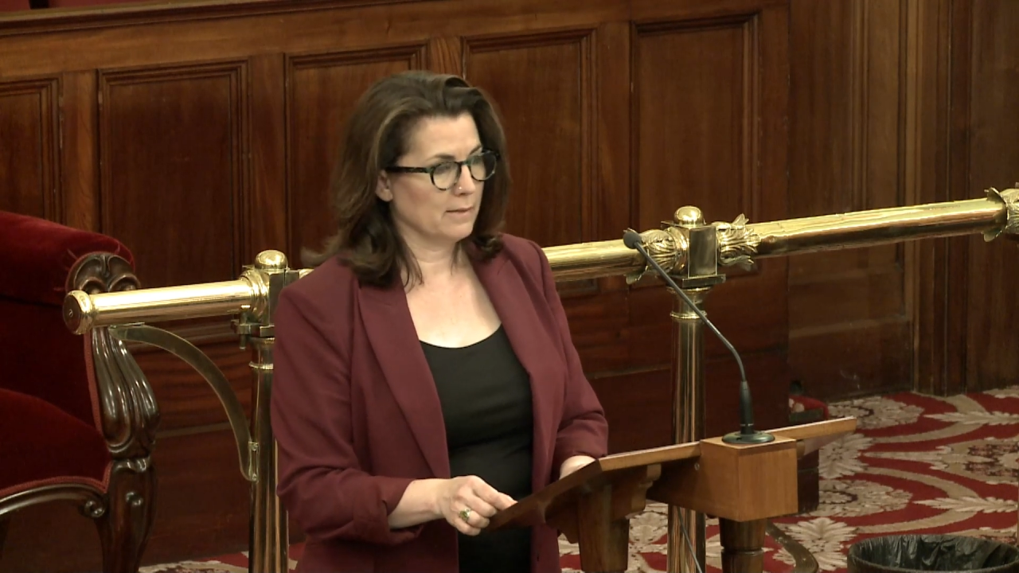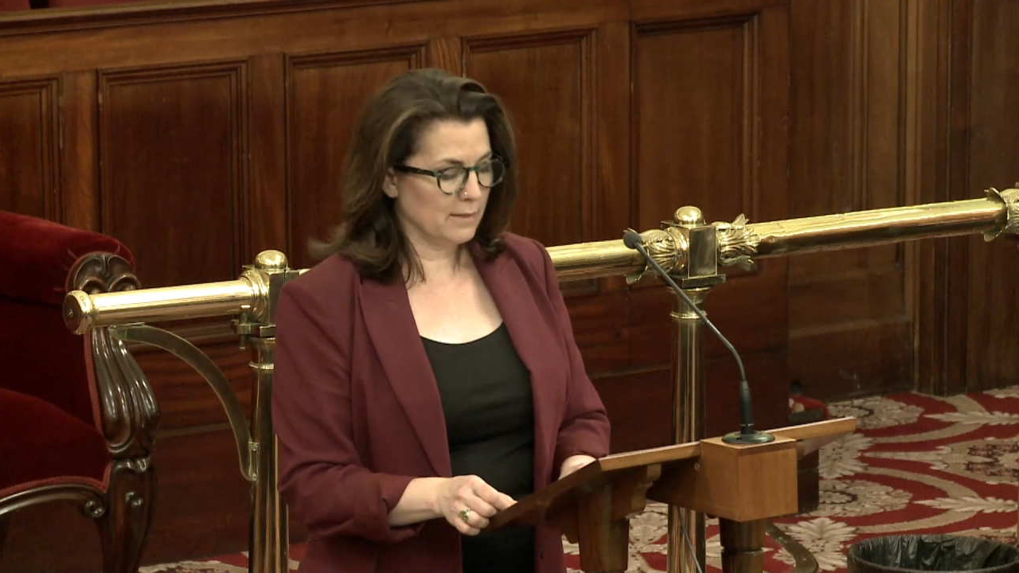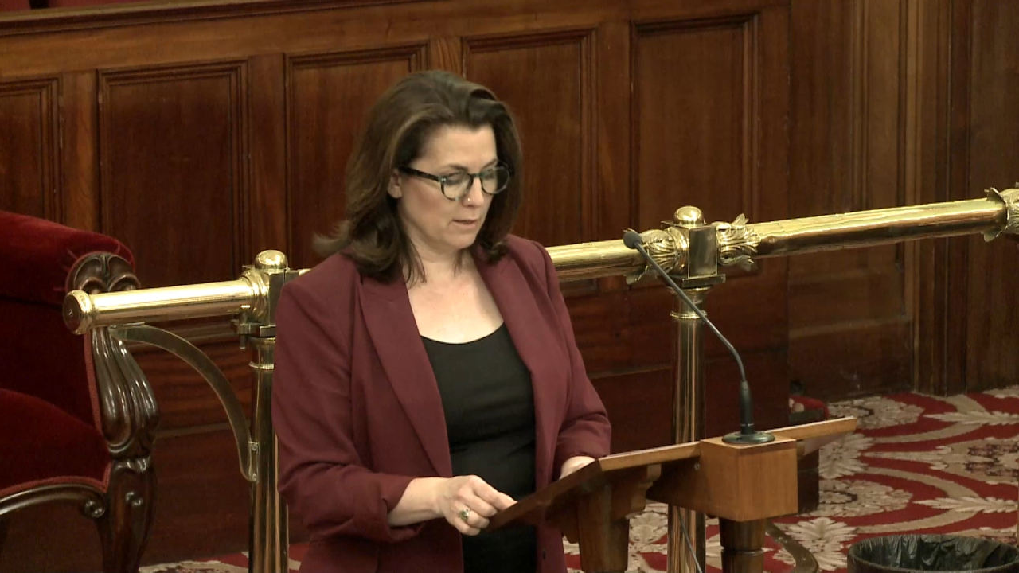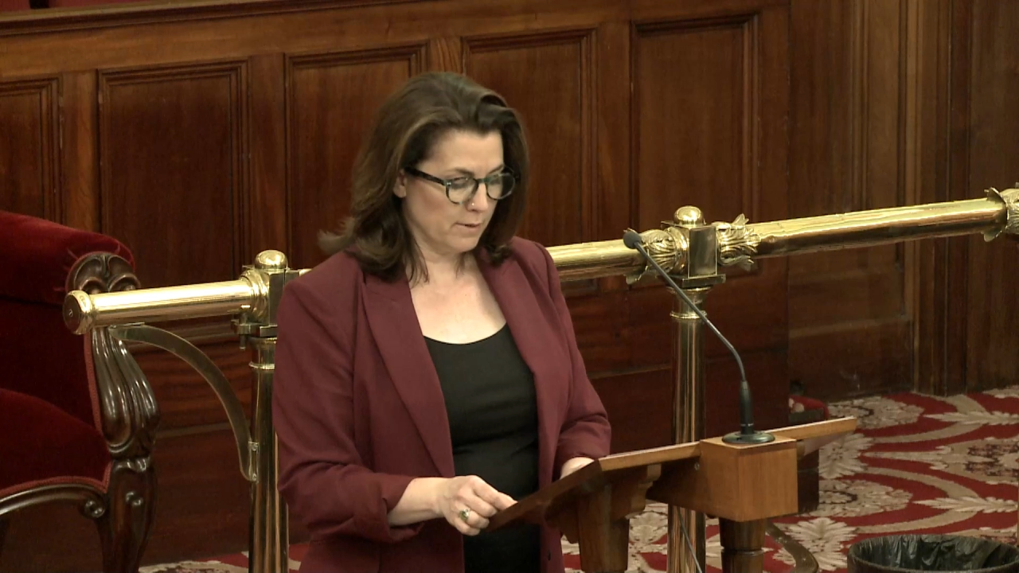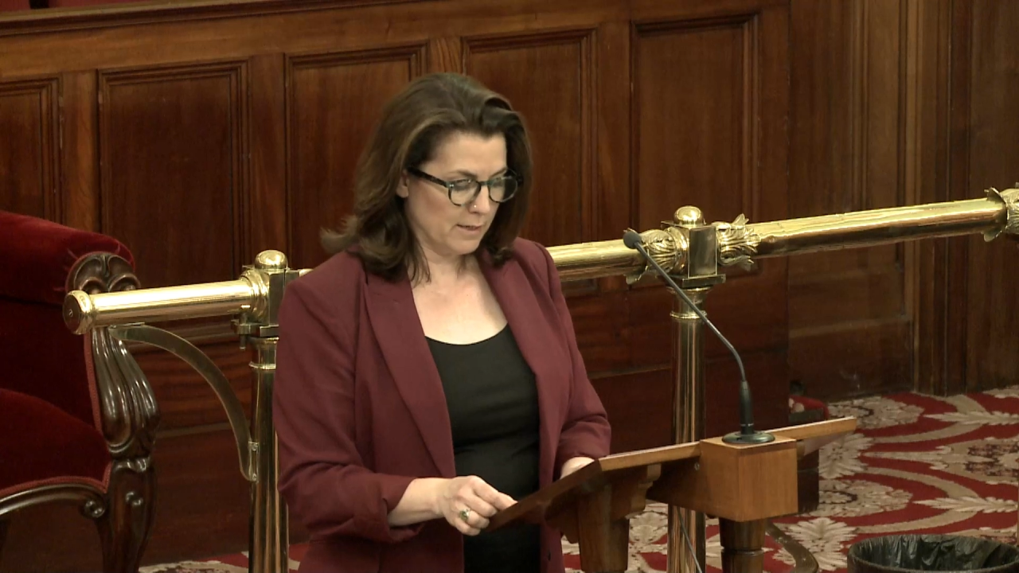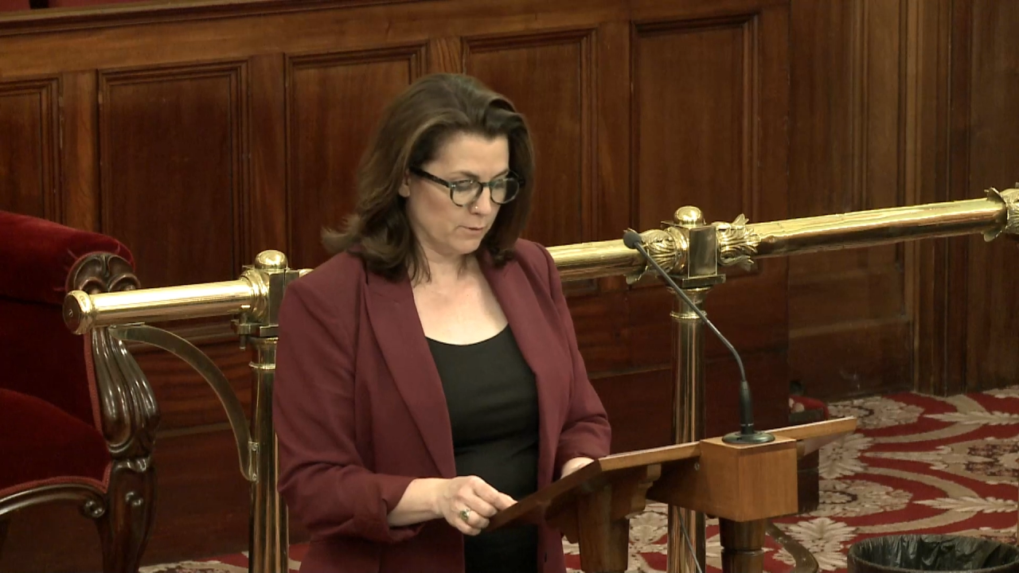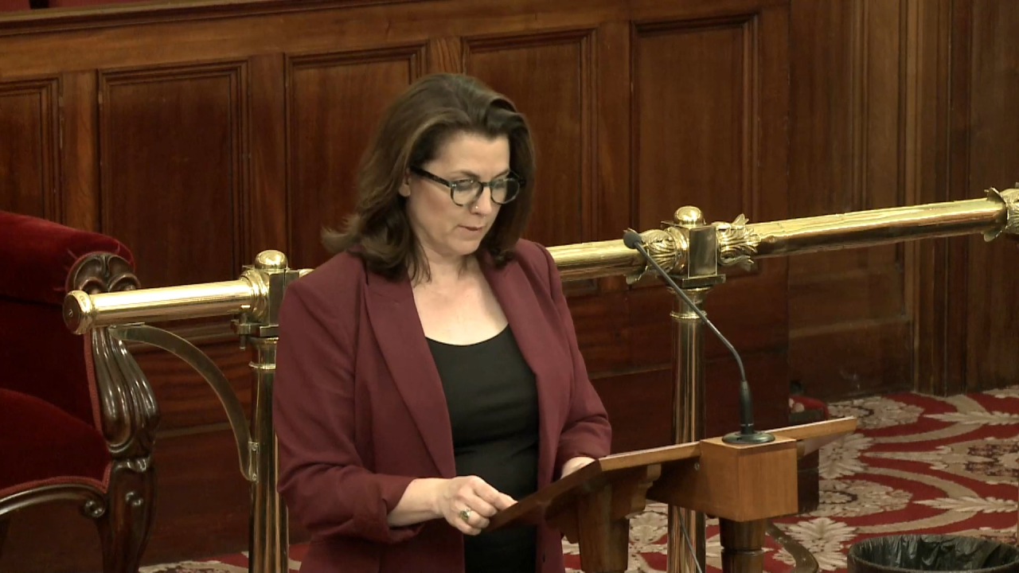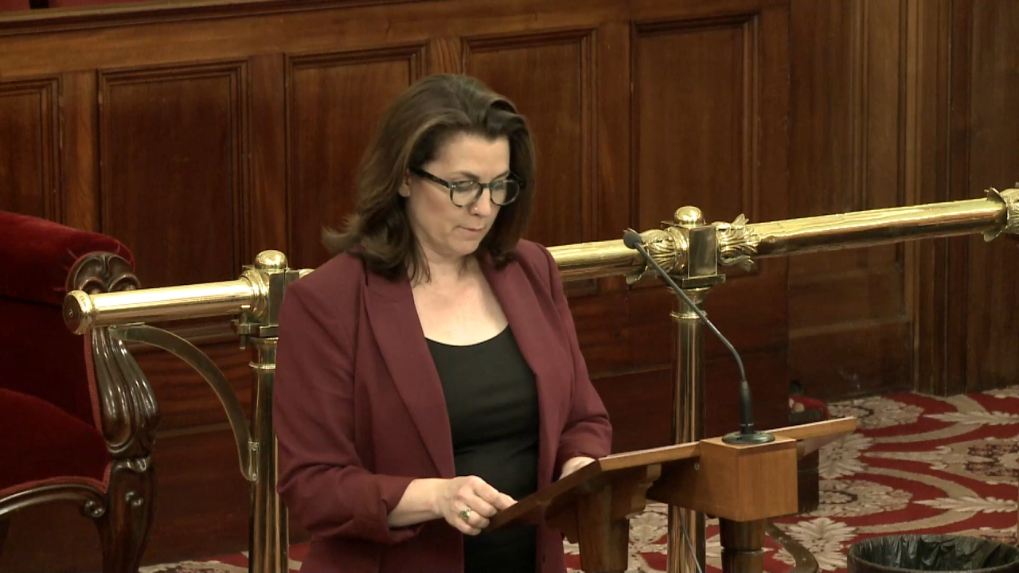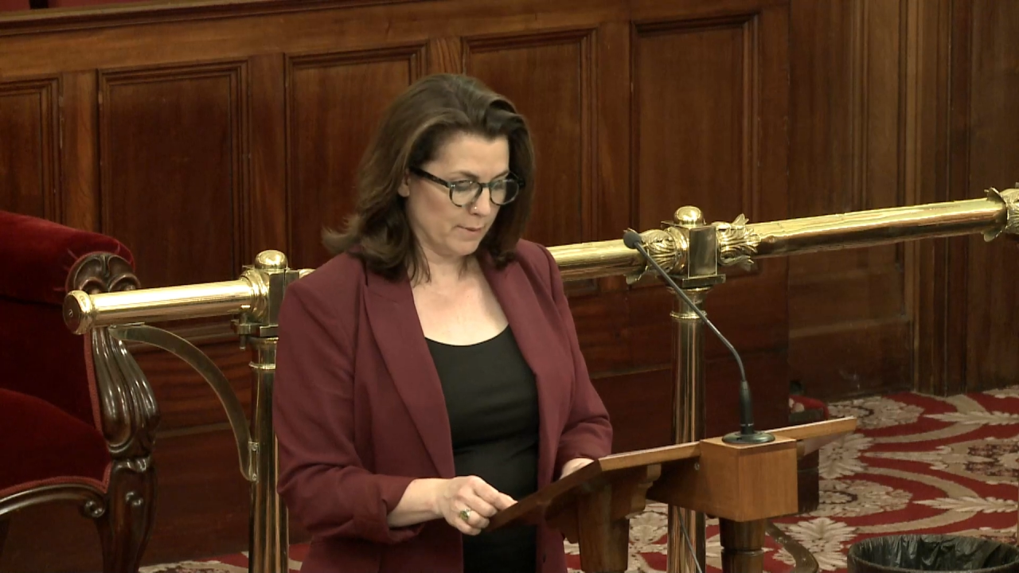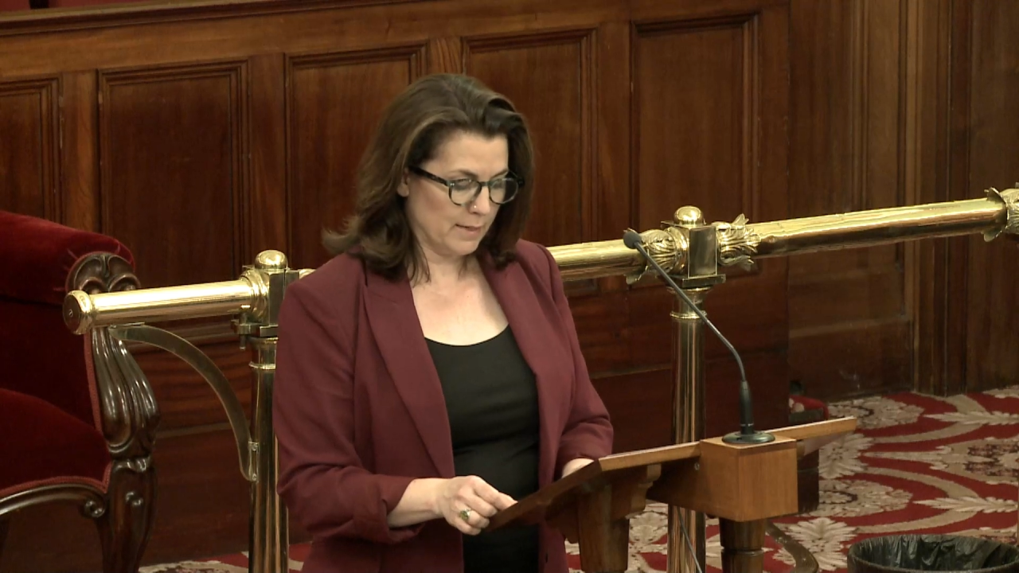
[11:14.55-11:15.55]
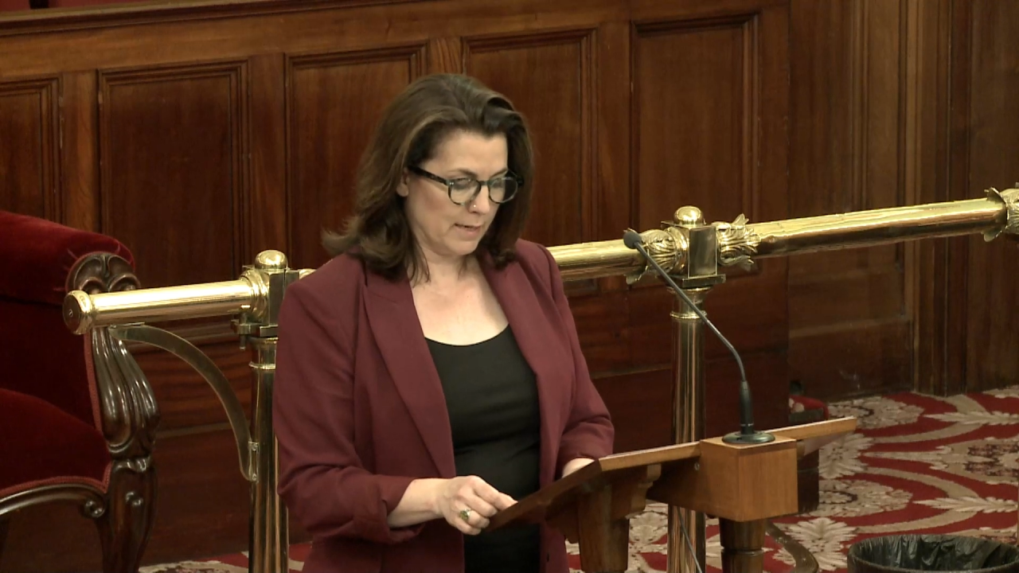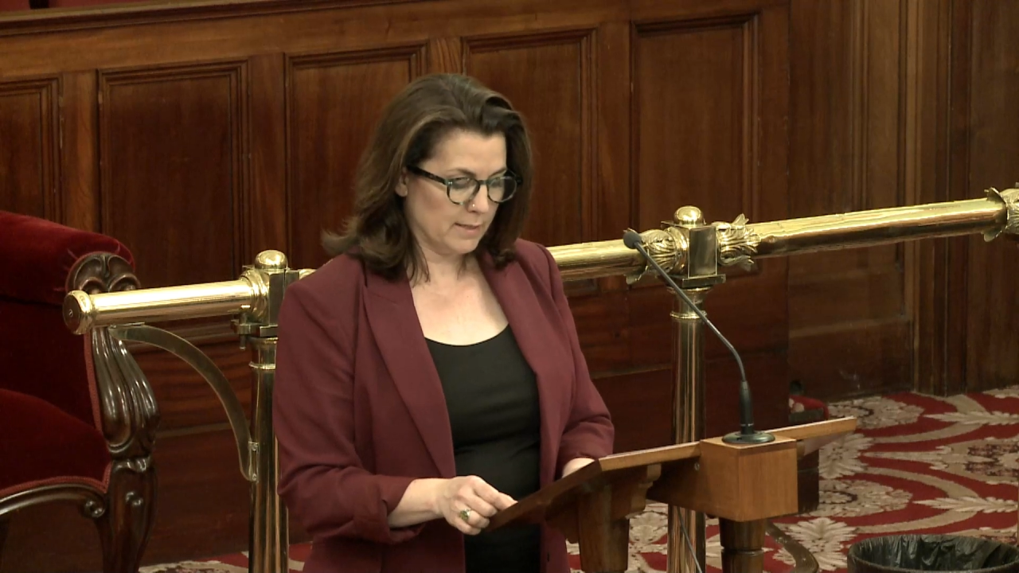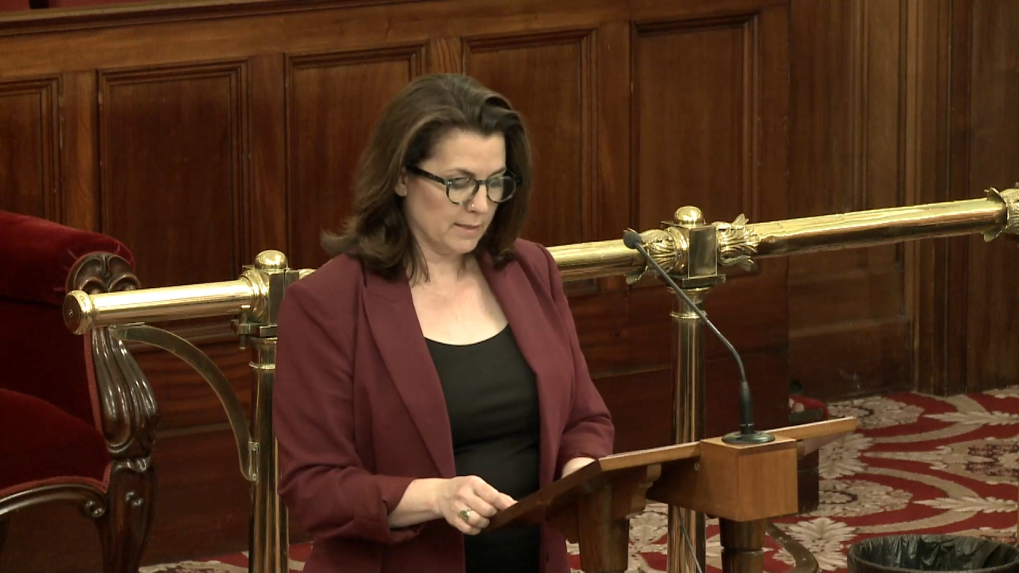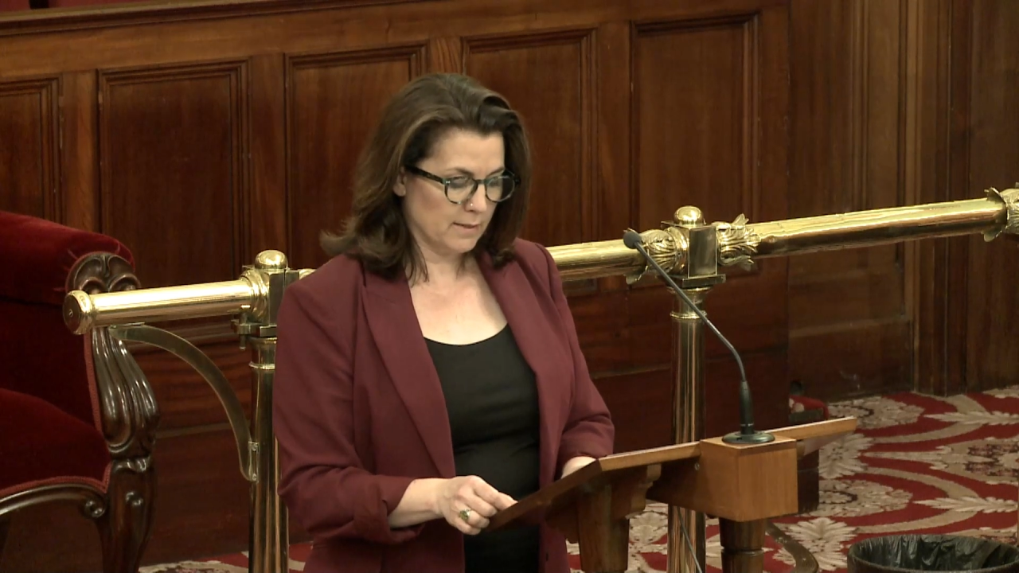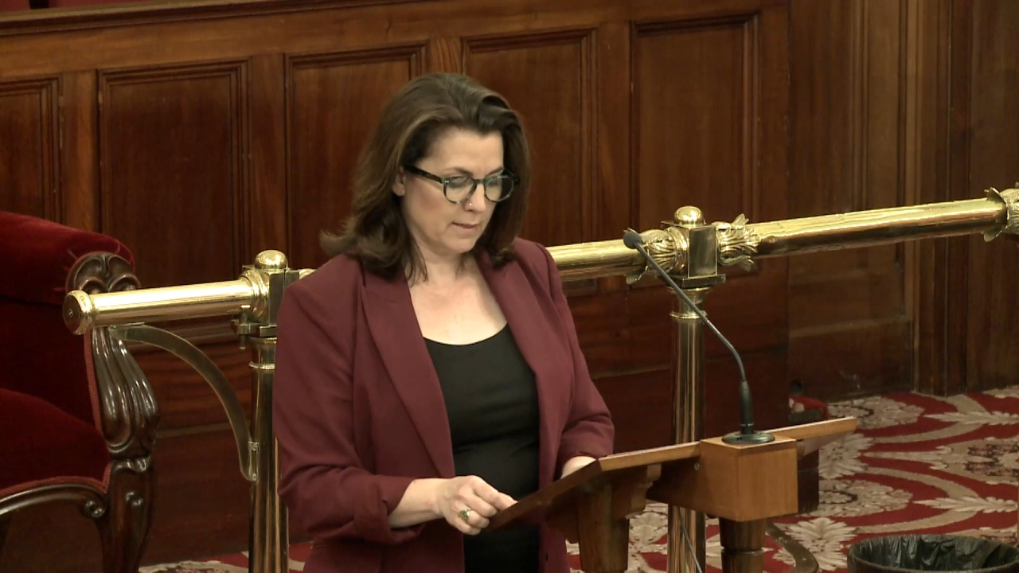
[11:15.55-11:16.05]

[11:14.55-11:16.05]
serious recommendations